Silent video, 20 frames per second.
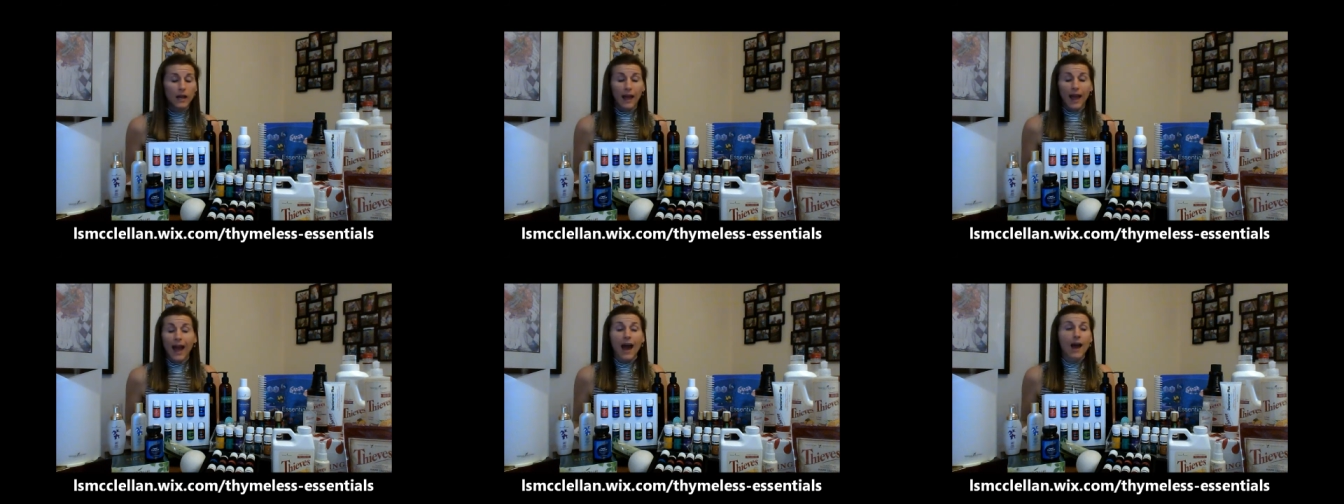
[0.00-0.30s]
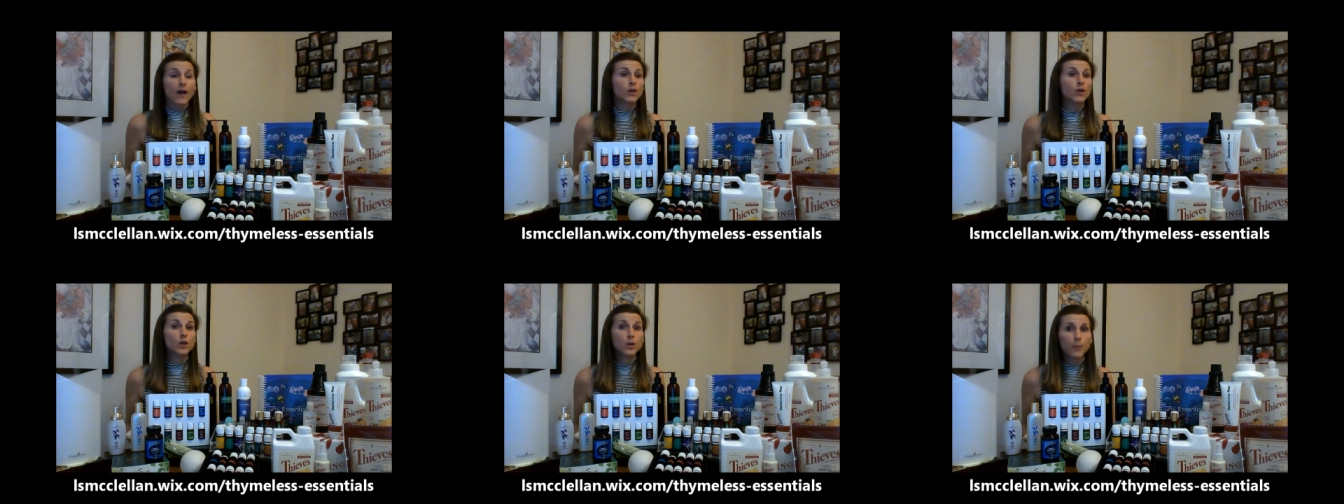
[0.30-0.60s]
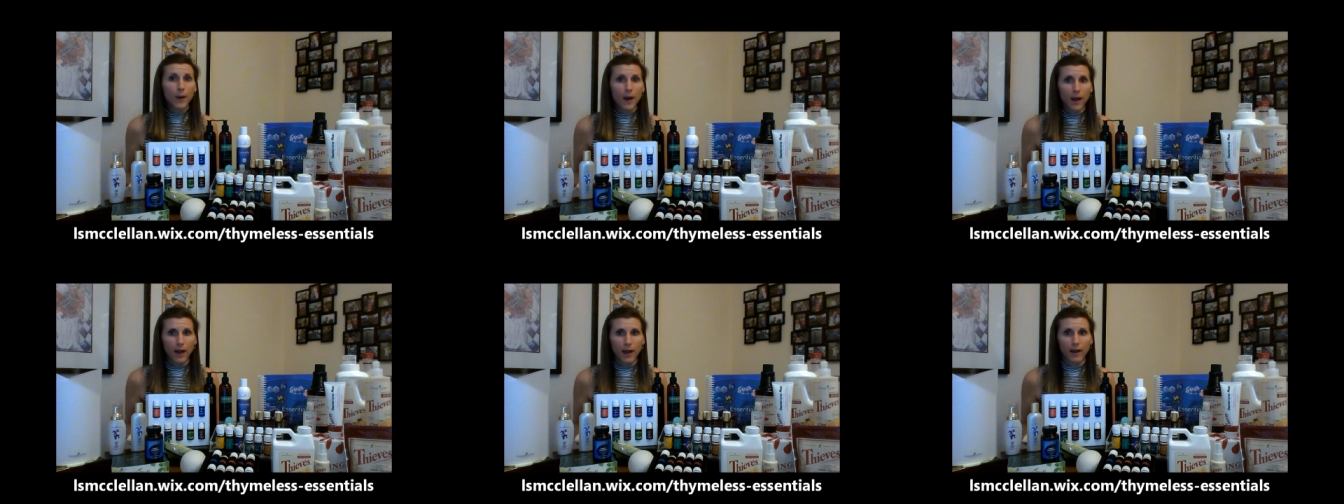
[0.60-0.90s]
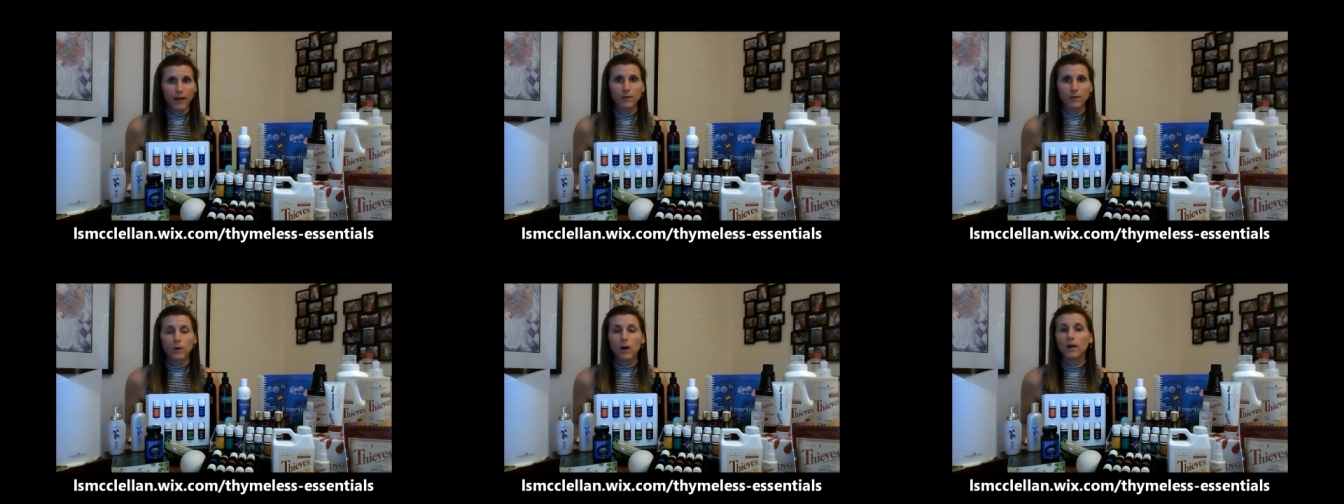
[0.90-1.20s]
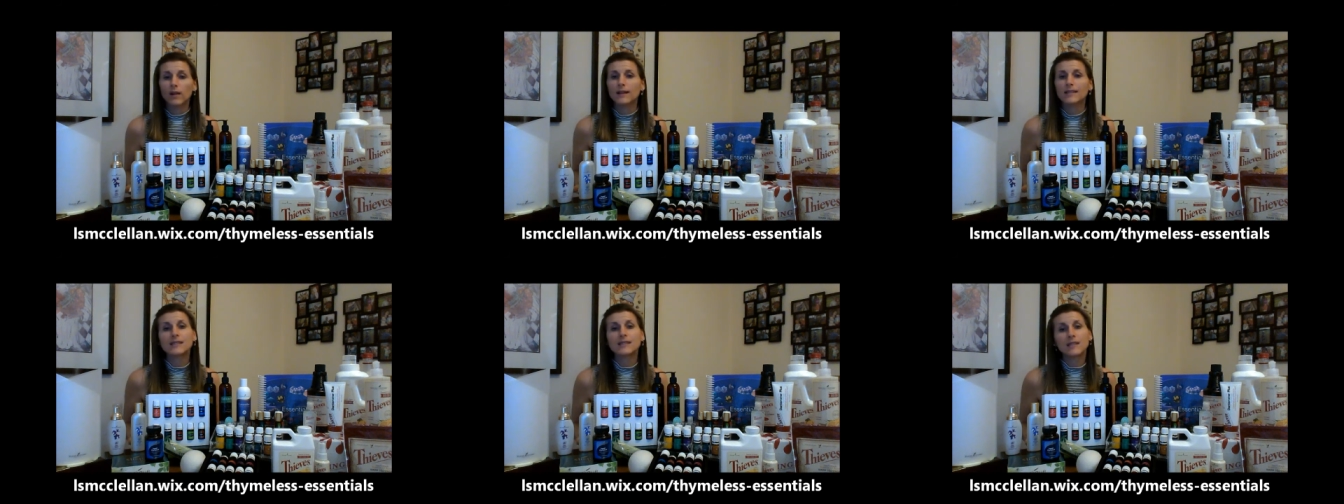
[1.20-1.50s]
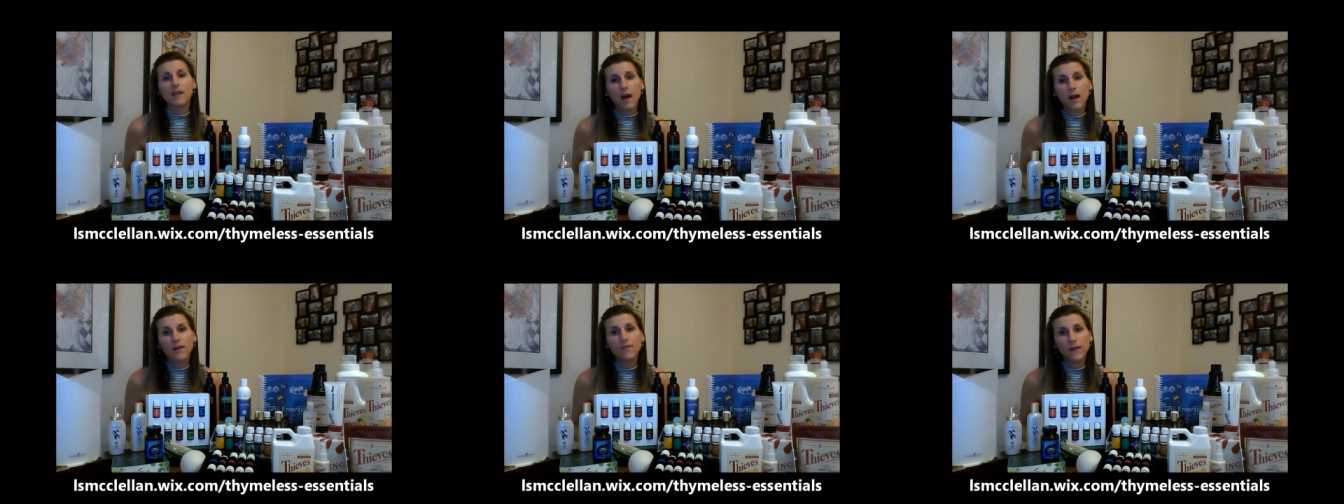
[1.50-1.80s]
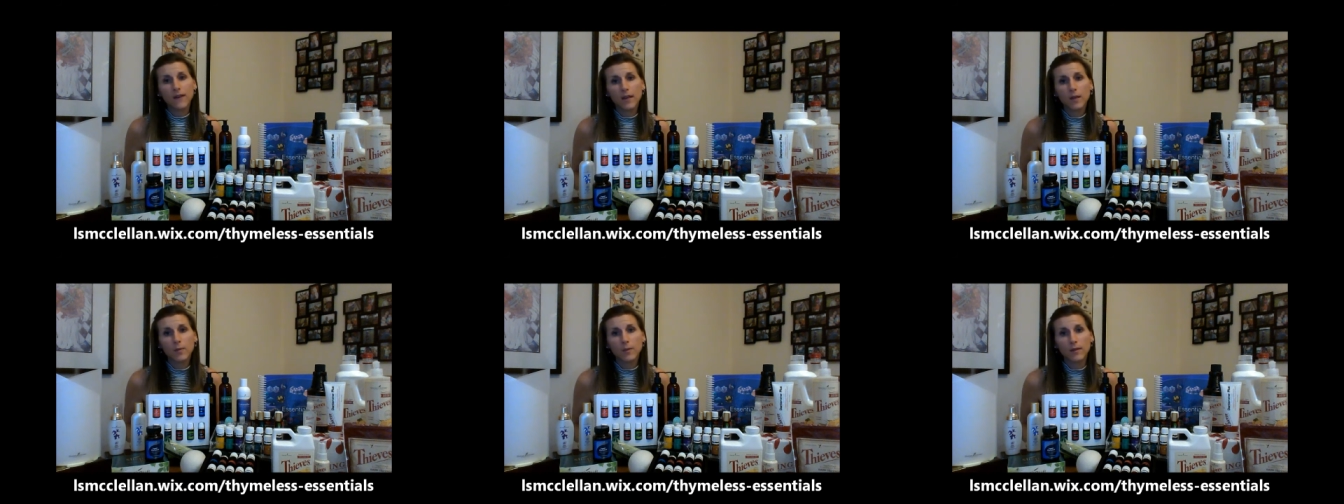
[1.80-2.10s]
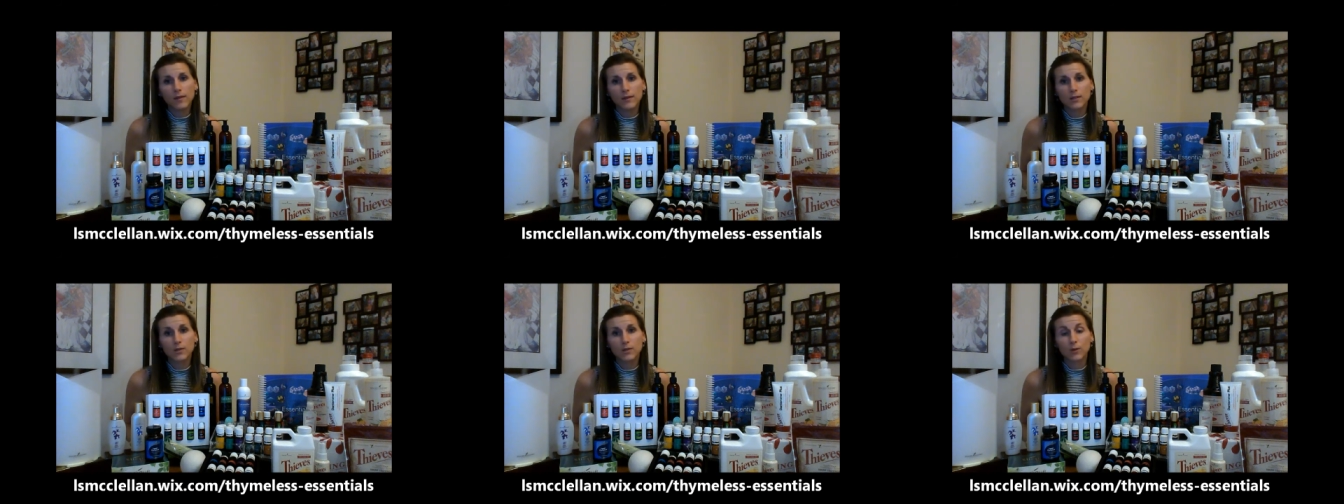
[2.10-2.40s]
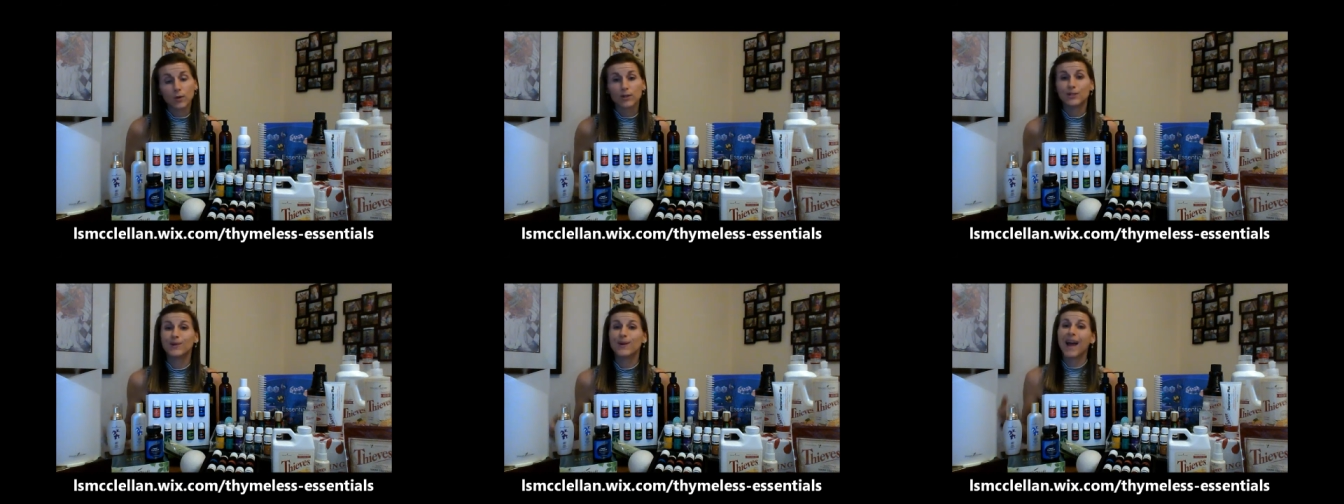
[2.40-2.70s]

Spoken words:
how do you buy it? Well, it's not available in the stores.